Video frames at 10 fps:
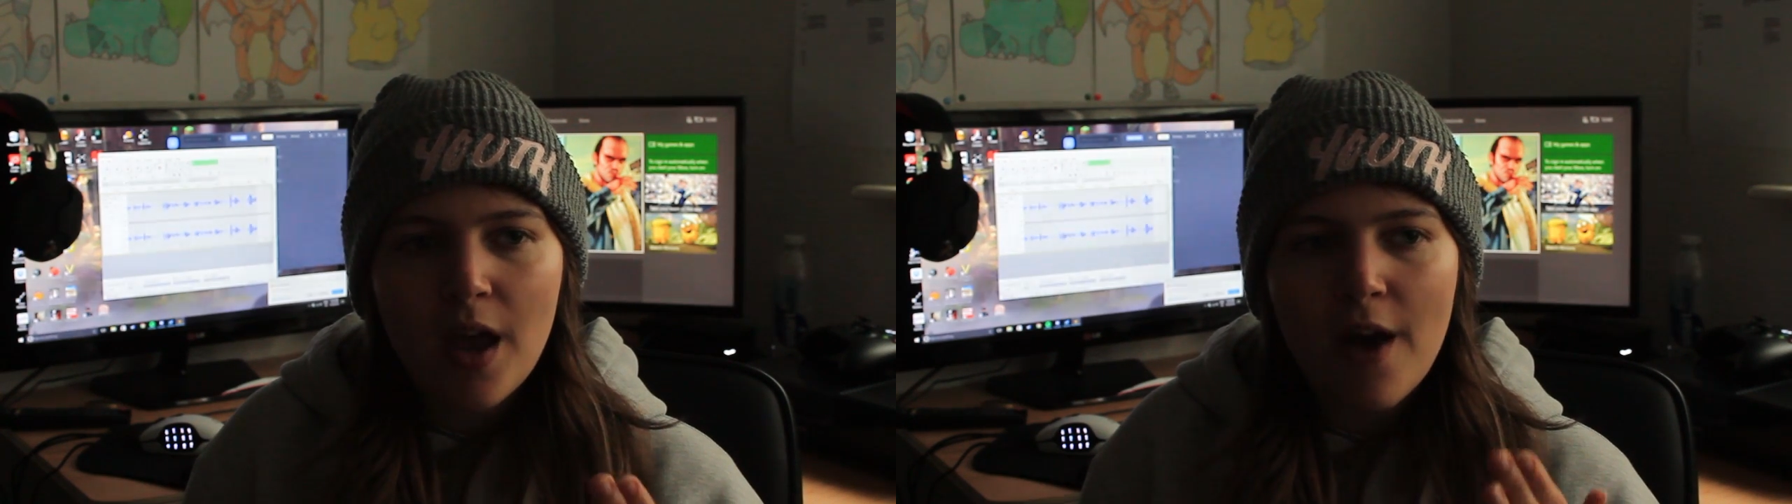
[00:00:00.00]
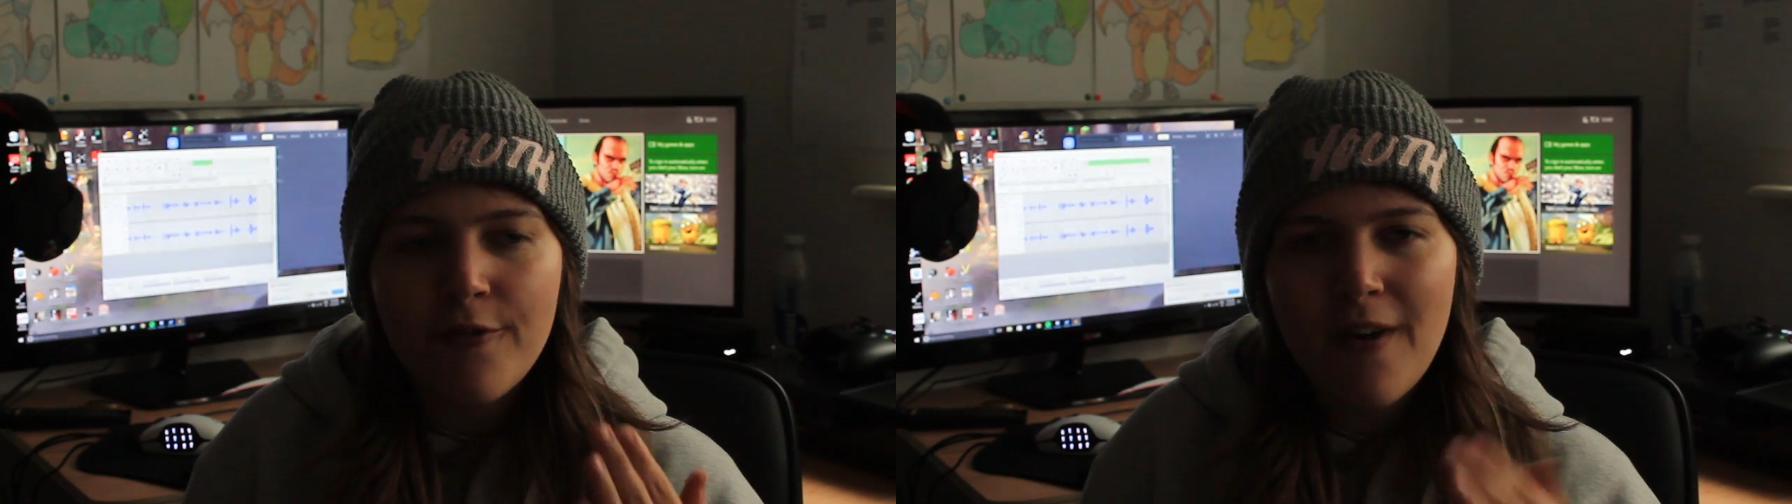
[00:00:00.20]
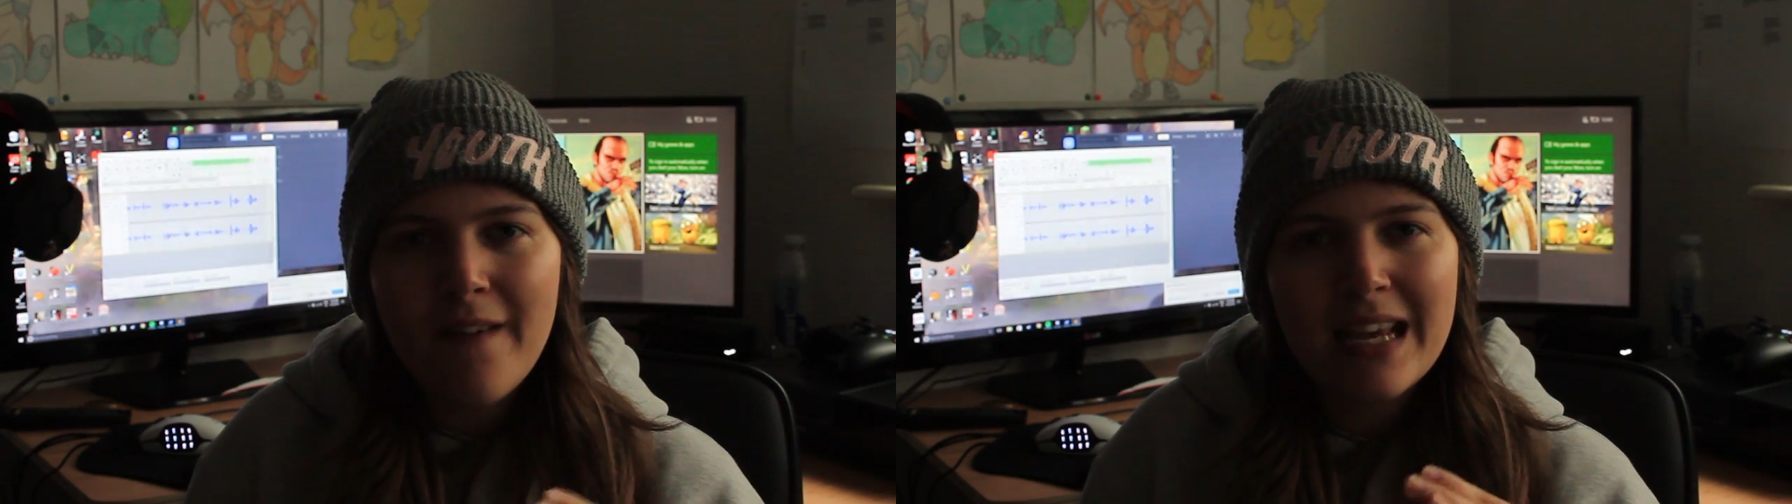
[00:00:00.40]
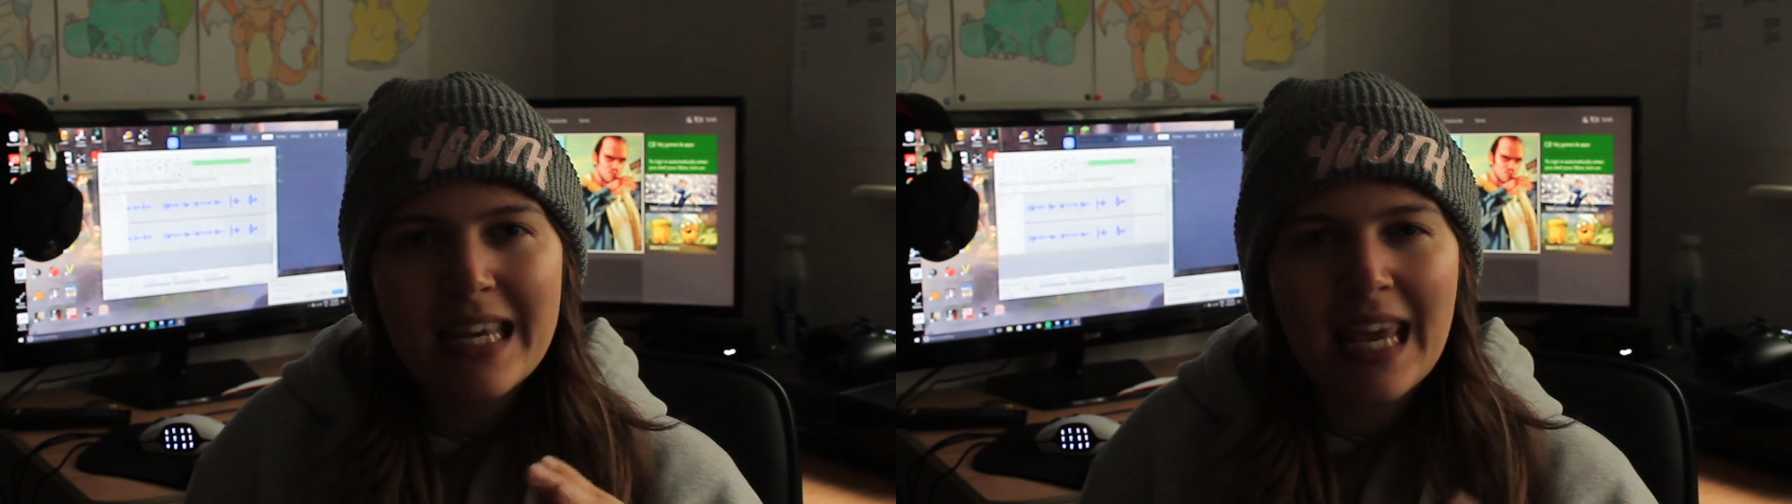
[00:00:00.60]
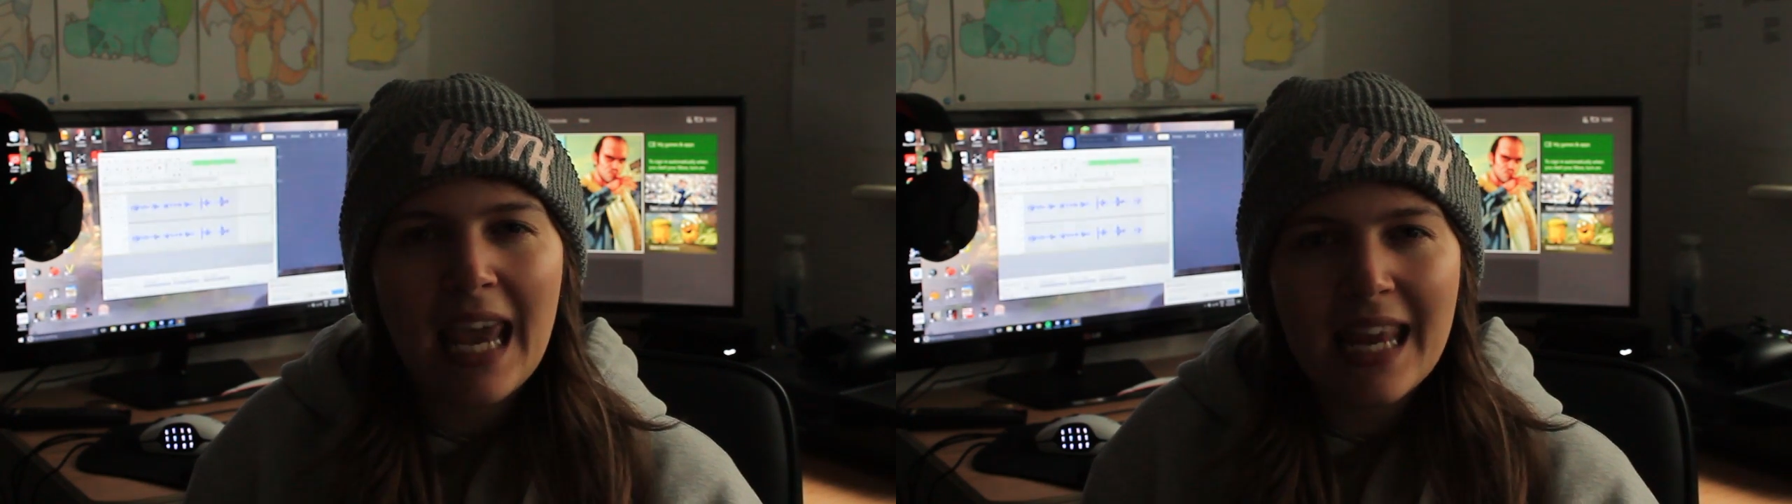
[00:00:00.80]
a very
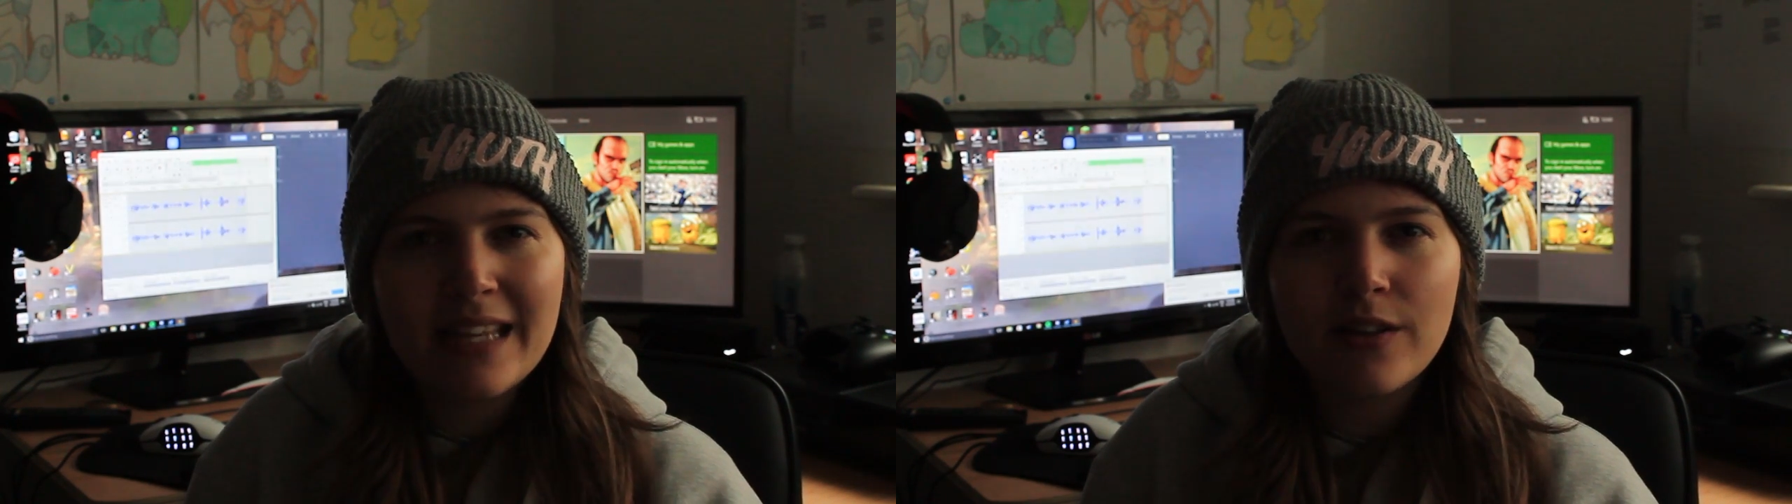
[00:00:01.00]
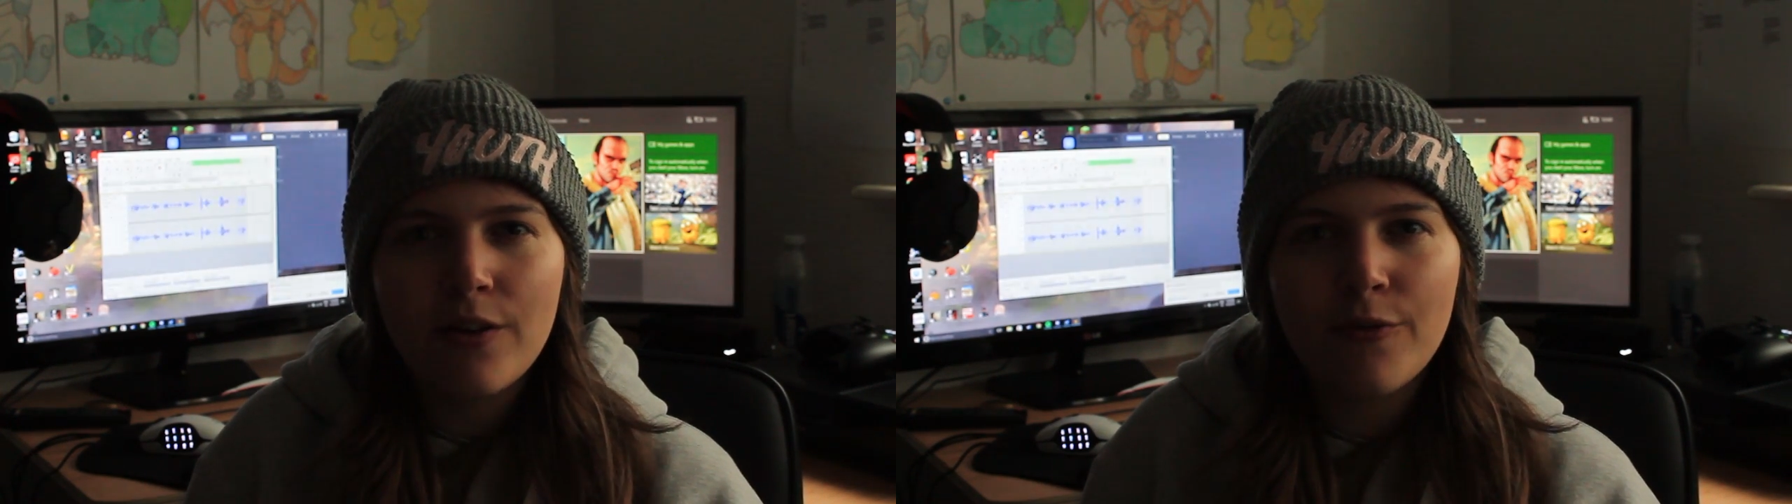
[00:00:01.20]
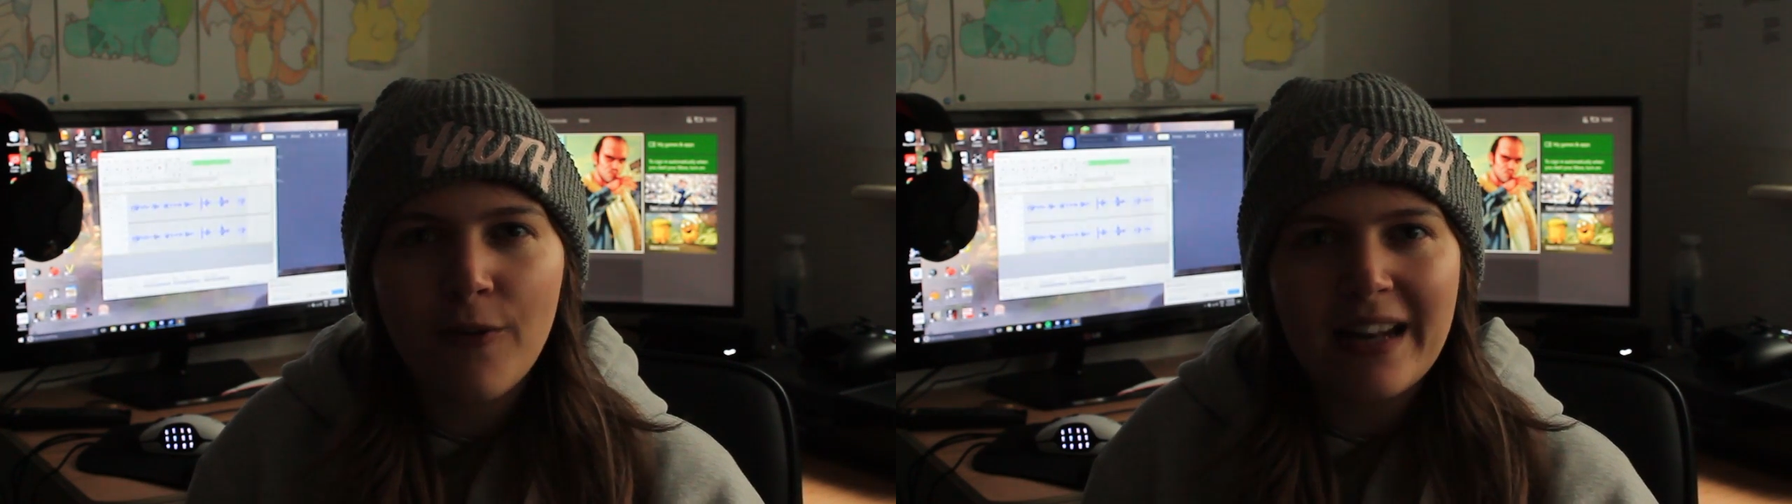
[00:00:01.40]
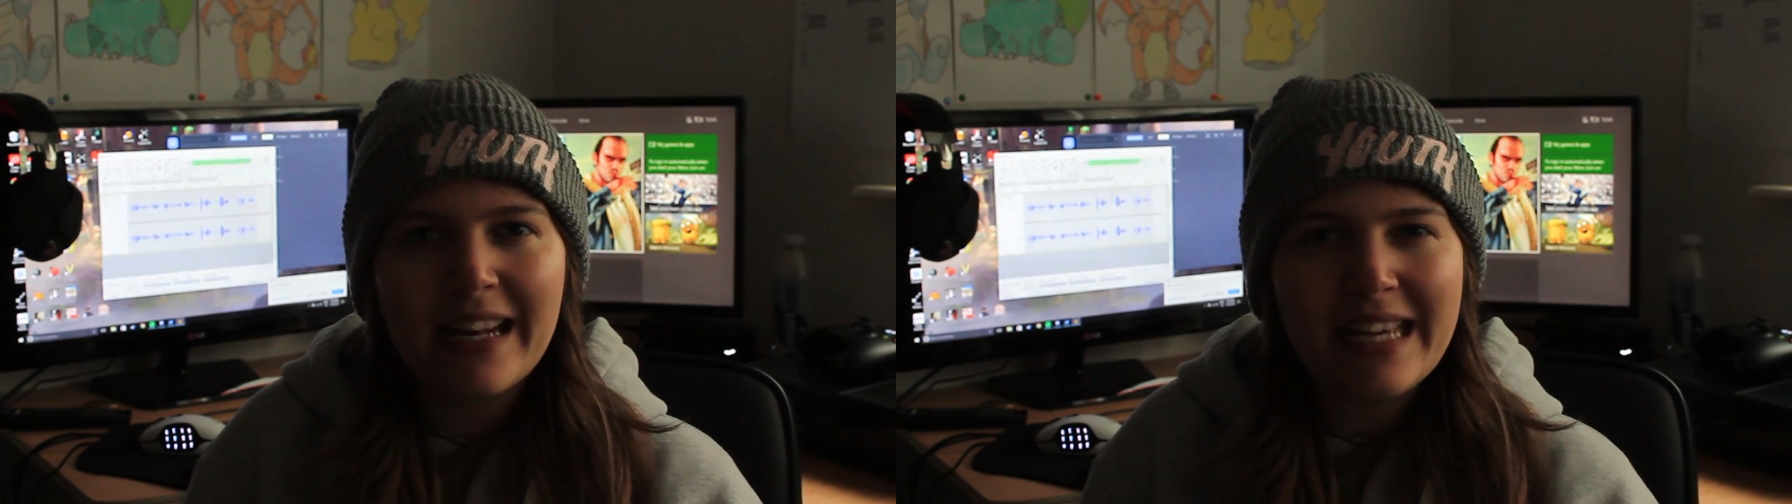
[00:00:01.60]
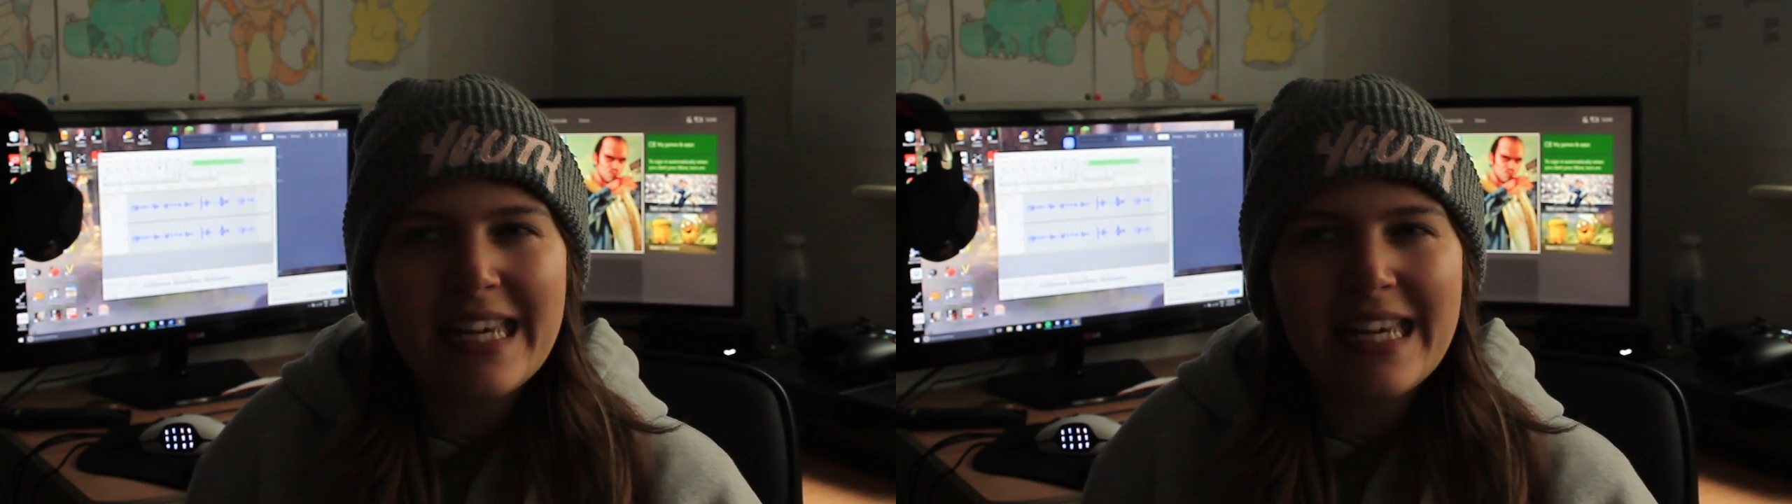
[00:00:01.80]
kid-friendly